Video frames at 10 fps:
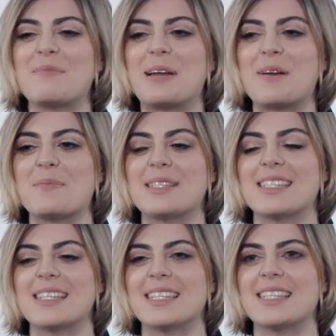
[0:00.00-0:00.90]
about our
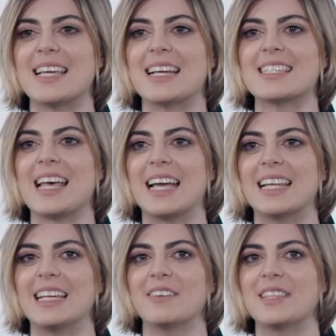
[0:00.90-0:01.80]
business is the
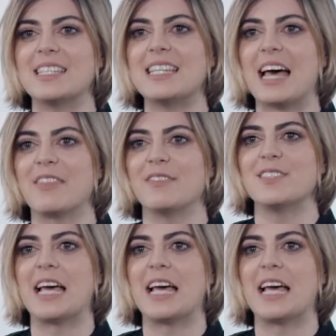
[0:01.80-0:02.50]
anxiety of the death of